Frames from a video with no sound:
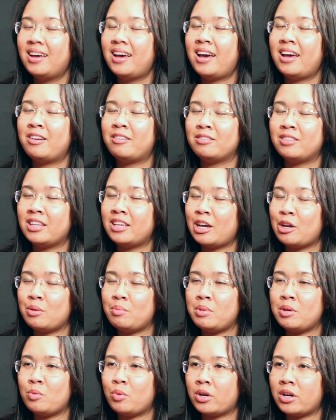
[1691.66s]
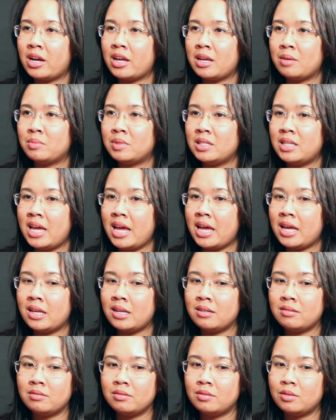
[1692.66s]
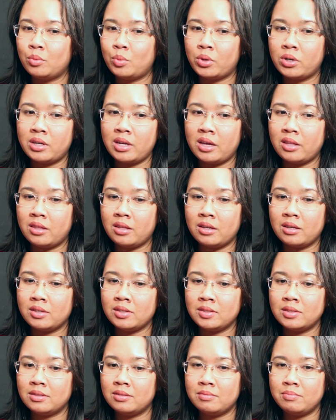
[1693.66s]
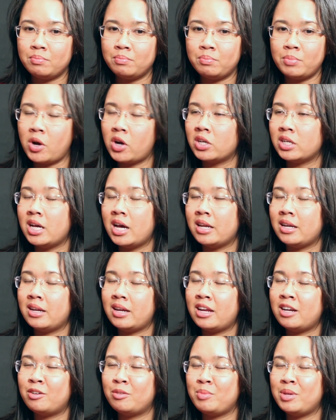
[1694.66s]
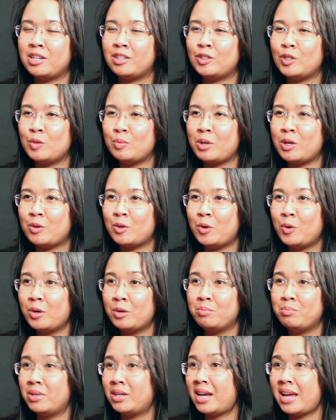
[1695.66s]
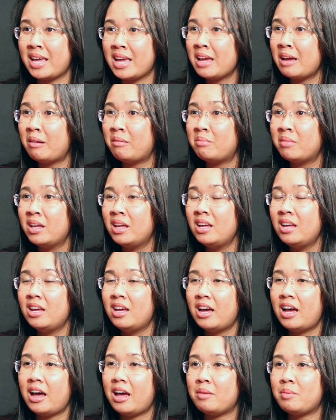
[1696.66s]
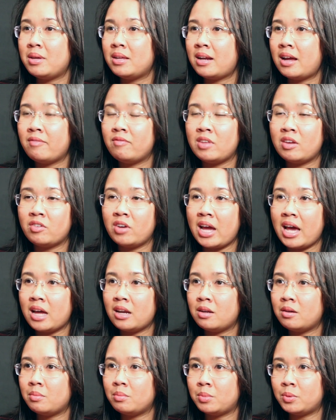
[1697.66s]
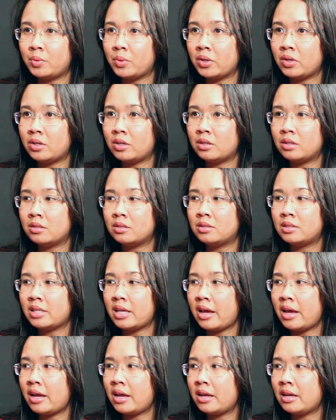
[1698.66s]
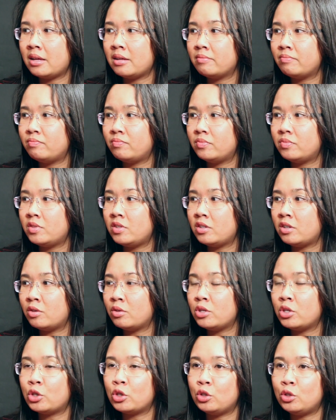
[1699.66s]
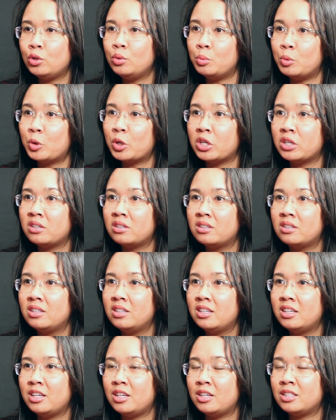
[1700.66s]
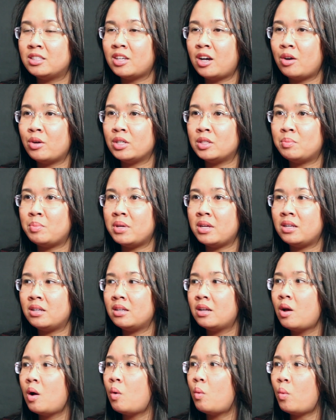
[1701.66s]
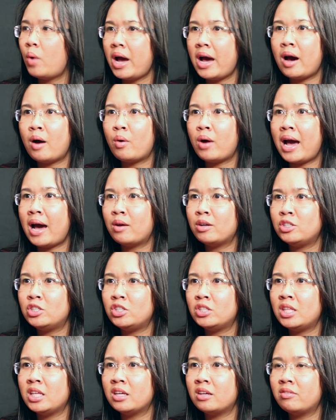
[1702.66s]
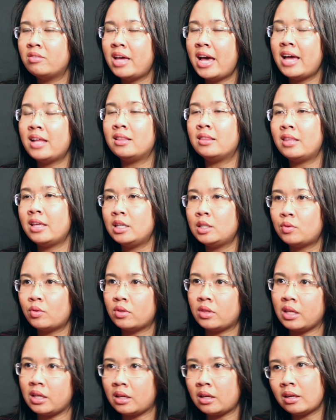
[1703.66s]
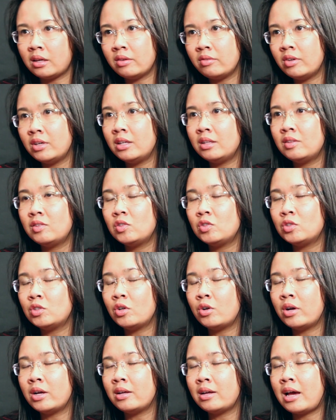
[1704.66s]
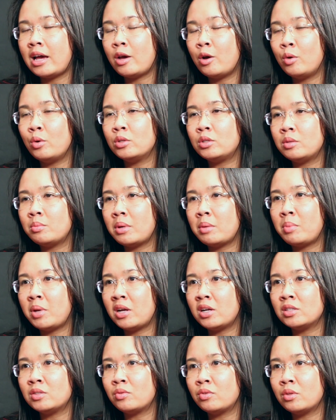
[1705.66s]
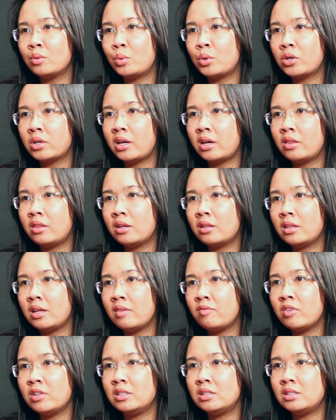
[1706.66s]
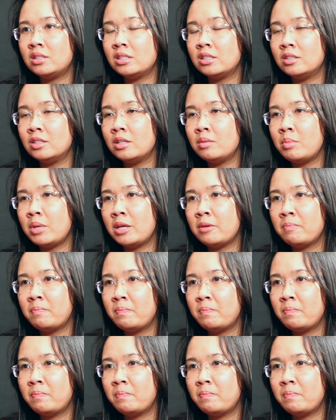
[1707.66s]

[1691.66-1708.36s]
I don't think I would be where I am today. And the work ethic is bar none, and I don't mean to toot my own horn, but I am. I mean, I've never had an employer say, you could do more. It's always been, wow, how did you think of that? And thanks for thinking of it. So I owe it to my parents for the work ethic they've instilled in me.